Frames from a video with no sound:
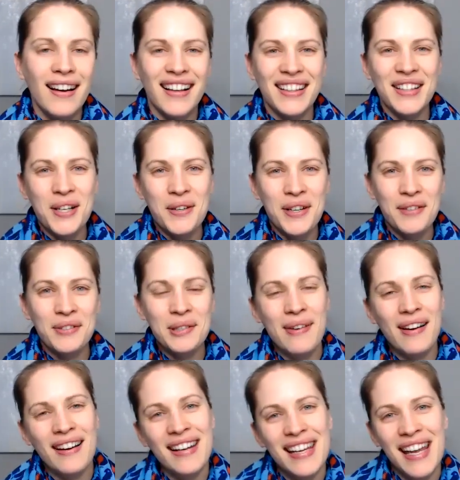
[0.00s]
Hello
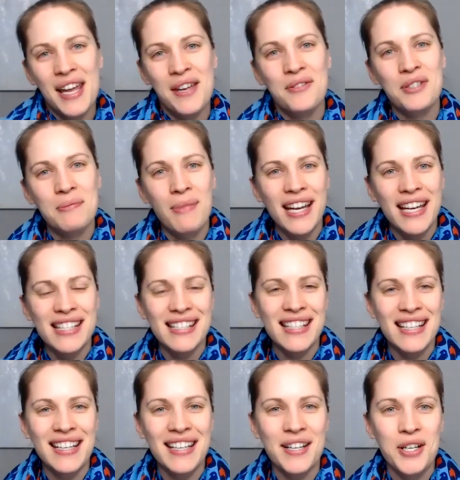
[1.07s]
everybody, Andrea
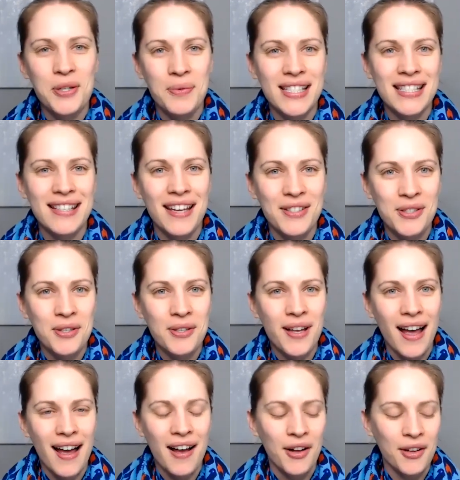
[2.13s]
Majewski here with
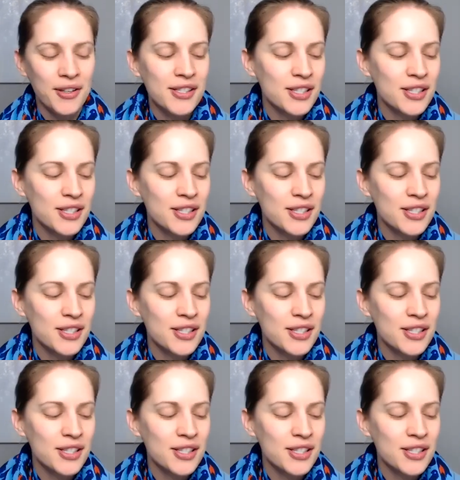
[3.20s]
Dentalelle.